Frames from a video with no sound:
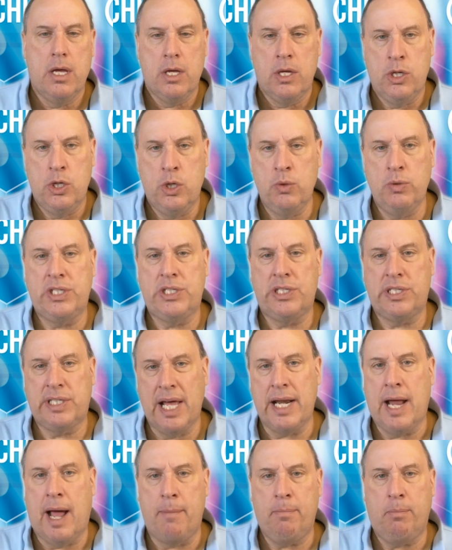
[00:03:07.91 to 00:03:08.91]
You
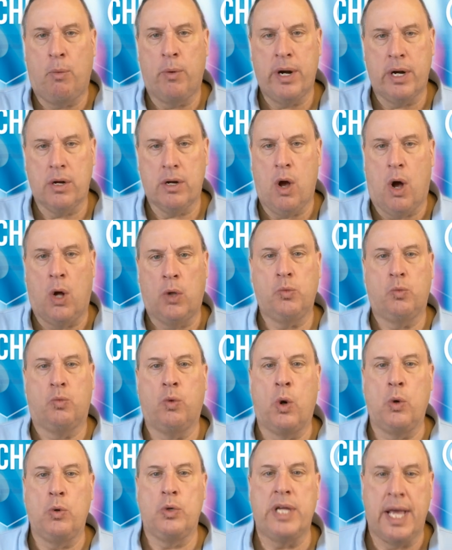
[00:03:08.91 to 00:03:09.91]
set up what are called
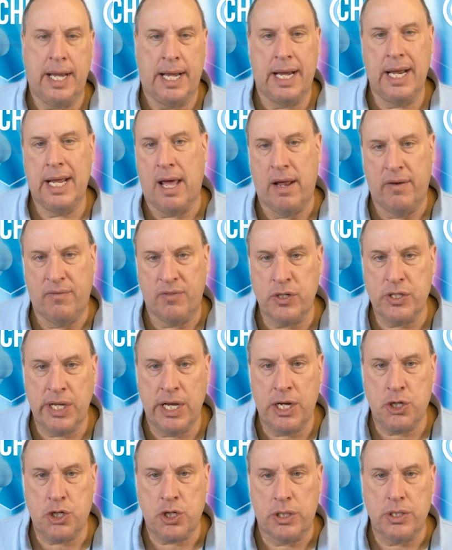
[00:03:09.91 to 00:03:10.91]
rotating
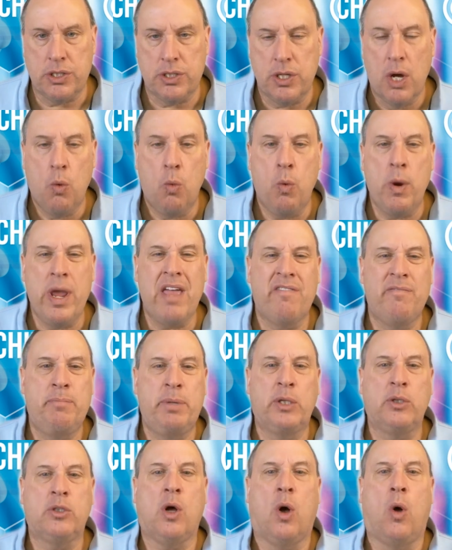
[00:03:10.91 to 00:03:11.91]
conversations. We have
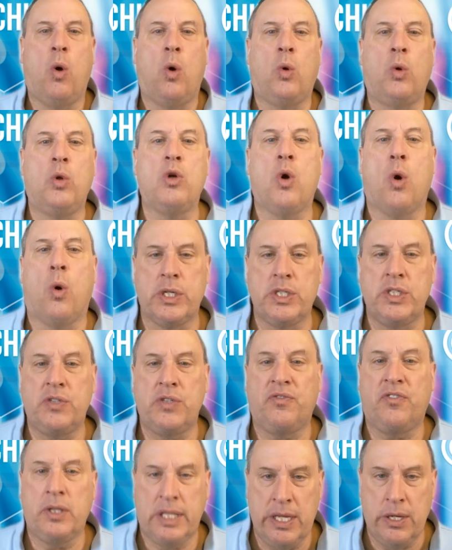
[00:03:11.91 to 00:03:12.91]
built a whole course
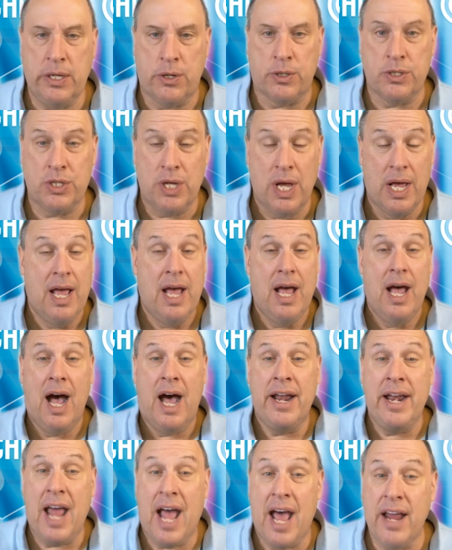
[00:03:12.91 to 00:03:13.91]
for leaders
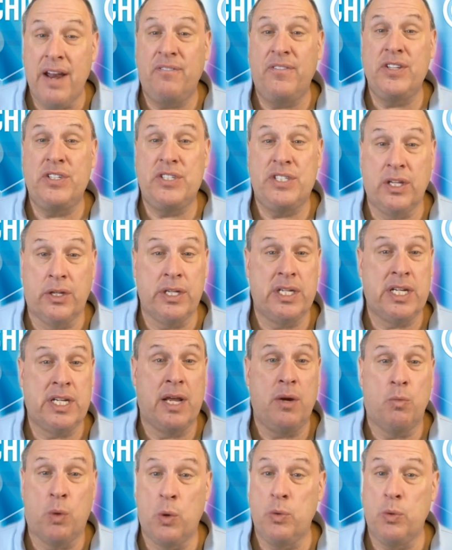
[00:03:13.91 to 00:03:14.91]
on how to
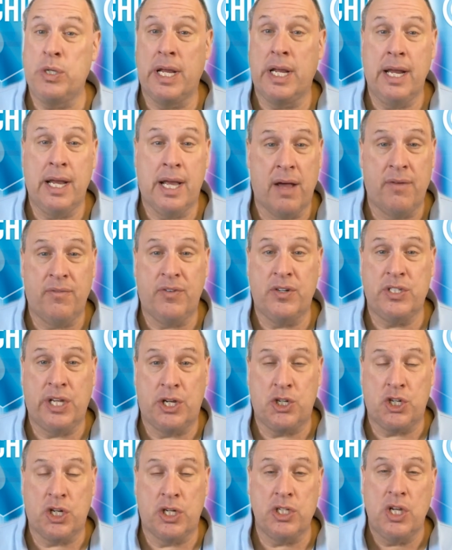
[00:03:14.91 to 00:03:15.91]
facilitate rotating
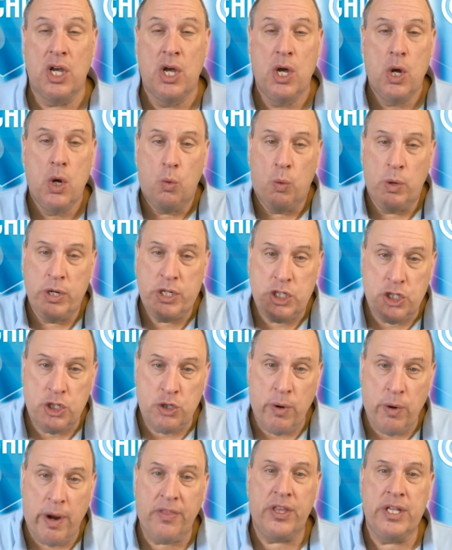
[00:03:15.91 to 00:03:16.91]
conversations, which
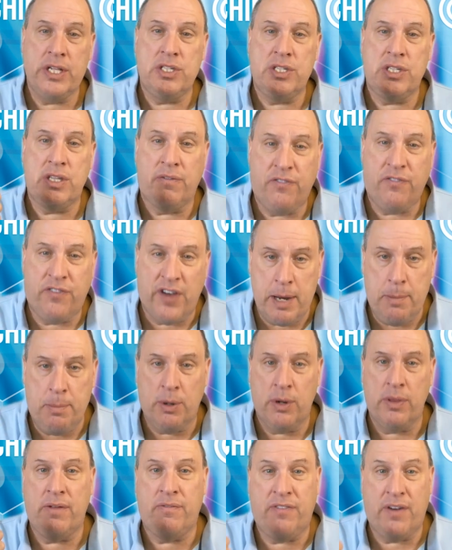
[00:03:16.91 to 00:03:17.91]
strengthens the fiber
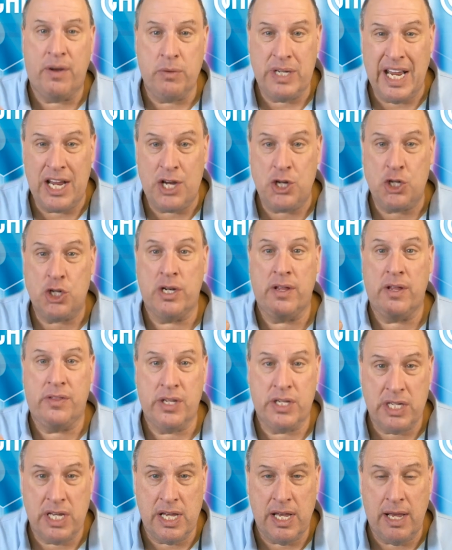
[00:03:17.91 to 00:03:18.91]
and the foundation of the
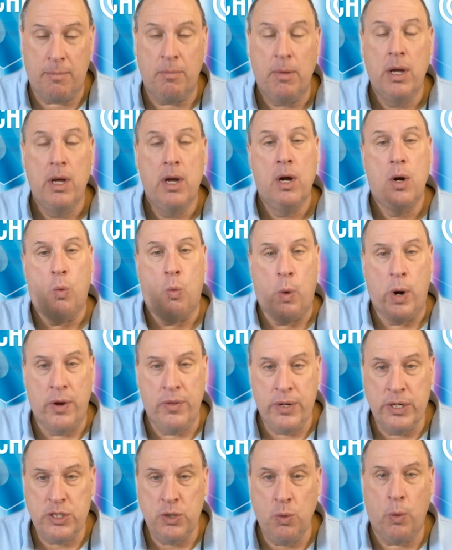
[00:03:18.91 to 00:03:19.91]
team. Where
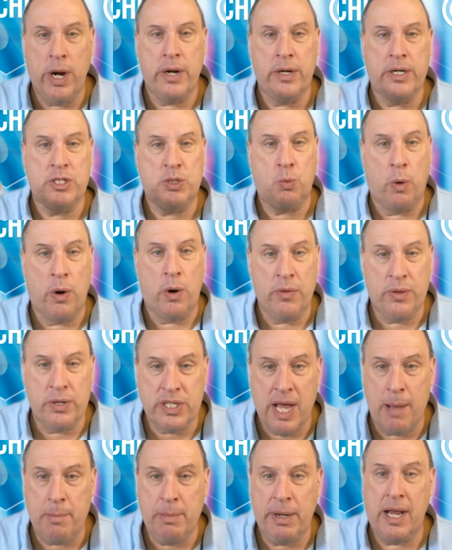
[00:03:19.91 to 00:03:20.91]
there's awareness, where there's
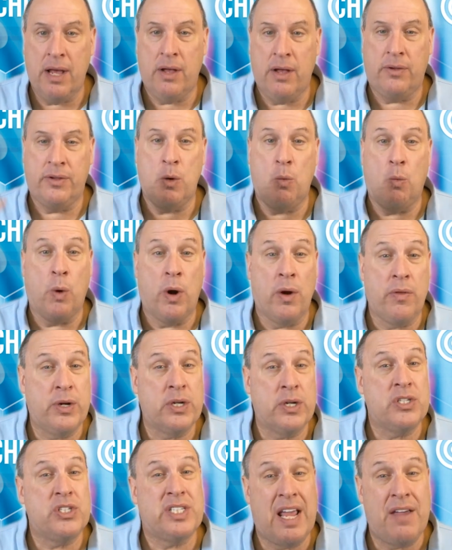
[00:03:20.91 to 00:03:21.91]
commonality, where
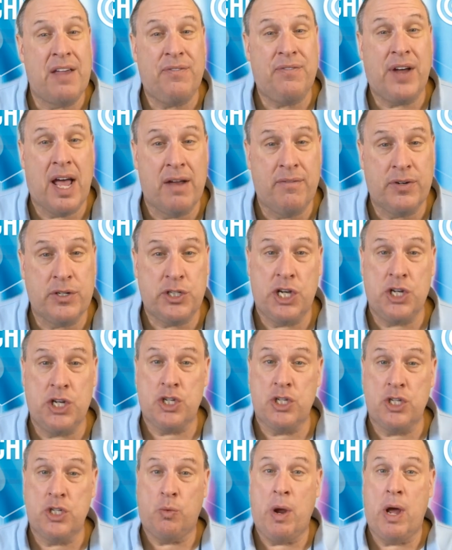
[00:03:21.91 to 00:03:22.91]
there's safe
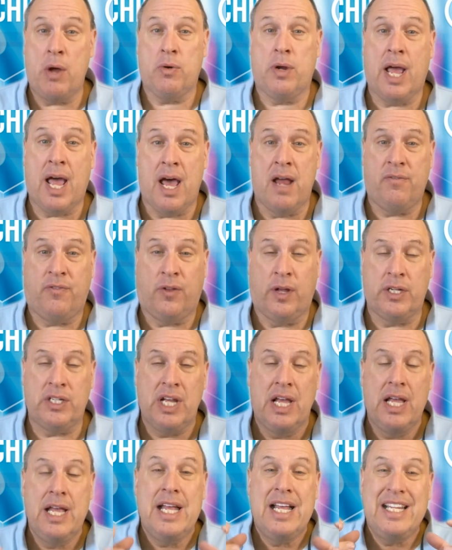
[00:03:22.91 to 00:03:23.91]
conversations around conflict,
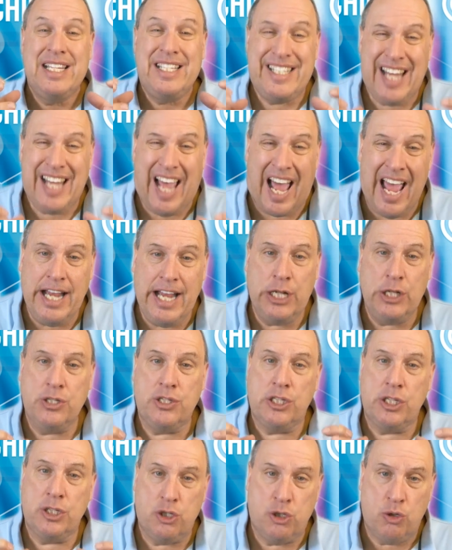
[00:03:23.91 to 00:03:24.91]

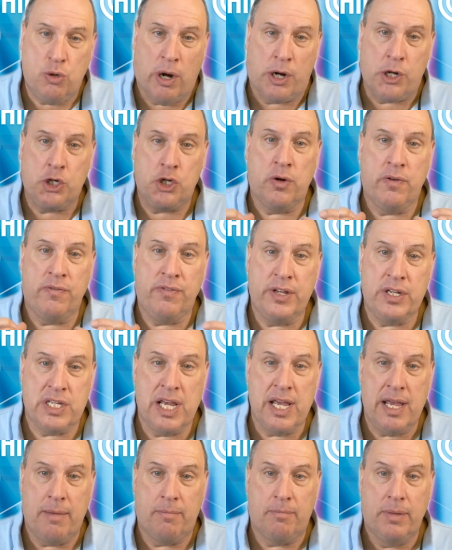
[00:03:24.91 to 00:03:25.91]
tightens the structure of the
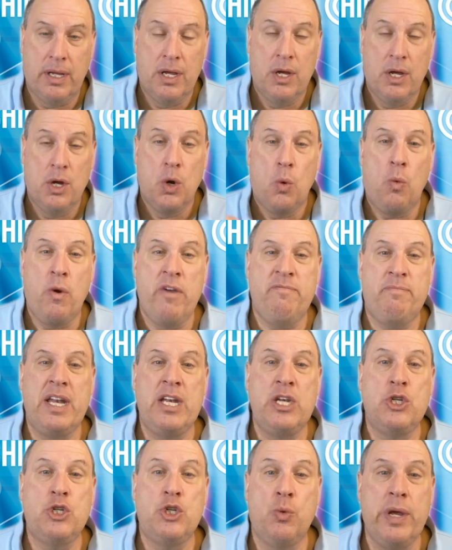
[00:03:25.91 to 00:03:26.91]
team. We've
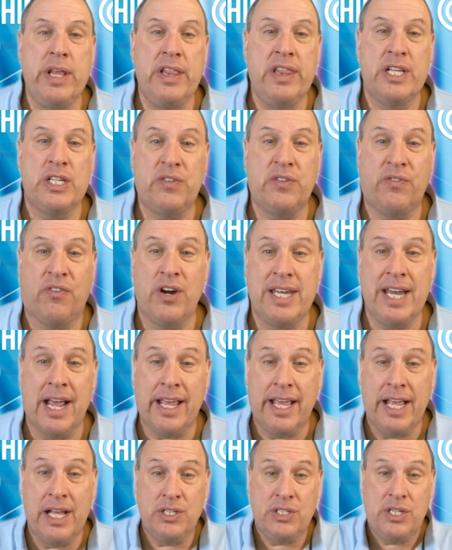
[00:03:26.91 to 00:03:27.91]
been doing this for
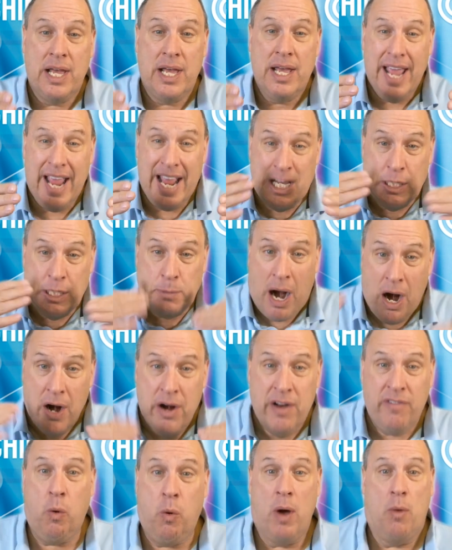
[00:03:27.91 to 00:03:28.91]
decades as part
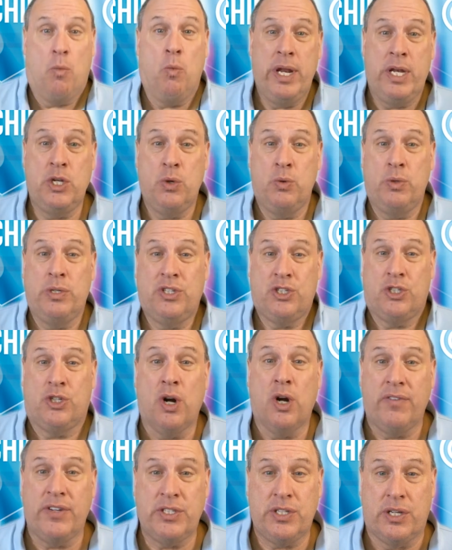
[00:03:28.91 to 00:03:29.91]
of what we do as
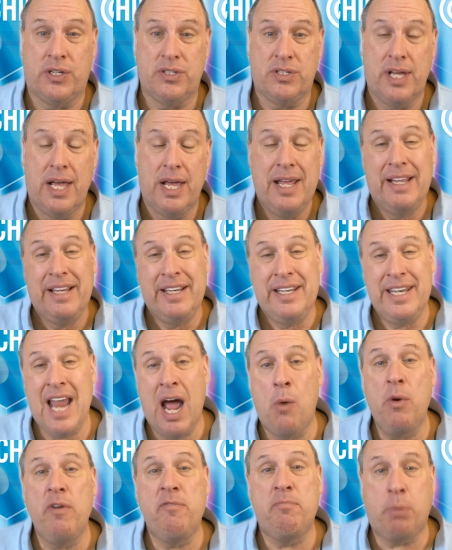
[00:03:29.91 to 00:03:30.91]
services. Now
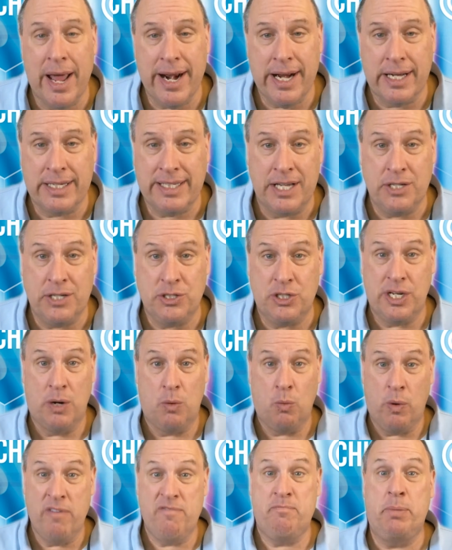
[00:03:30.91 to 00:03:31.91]
we've productized it.
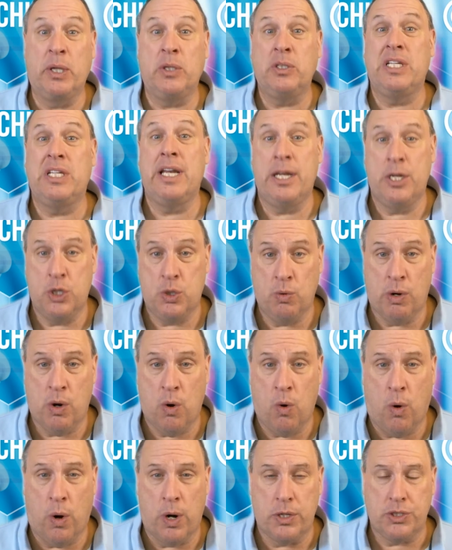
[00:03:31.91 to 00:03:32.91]
We've built it into a
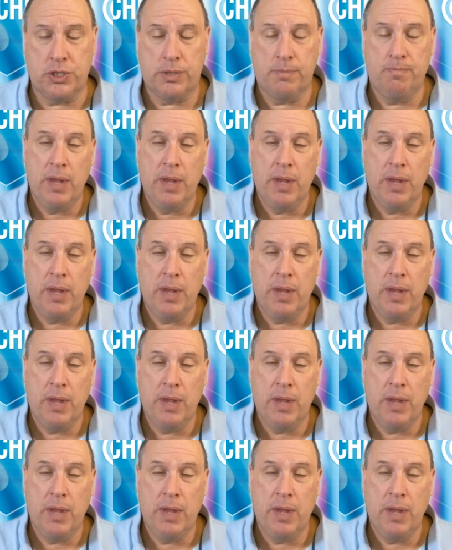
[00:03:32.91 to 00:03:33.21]
course.